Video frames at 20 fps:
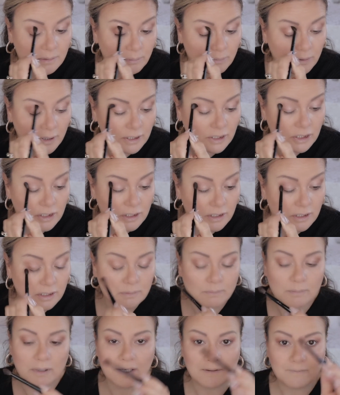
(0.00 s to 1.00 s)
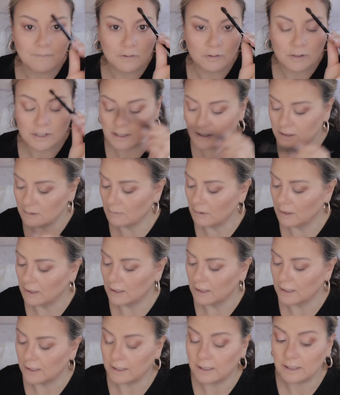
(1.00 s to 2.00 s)
brushes made very
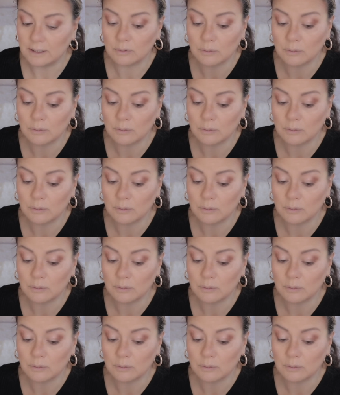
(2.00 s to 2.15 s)
similarly,